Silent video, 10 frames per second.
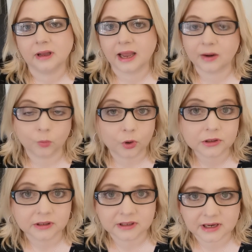and
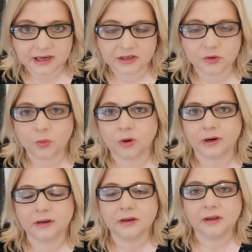wouldn't
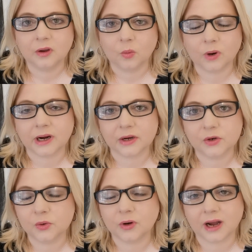ignore what I
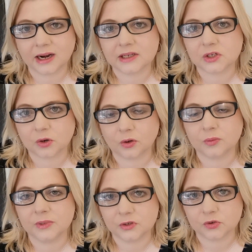knew God has
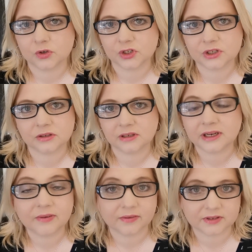called me to, just
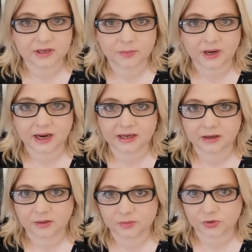leave everything behind
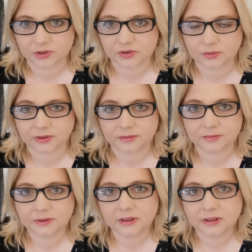and come to Israel.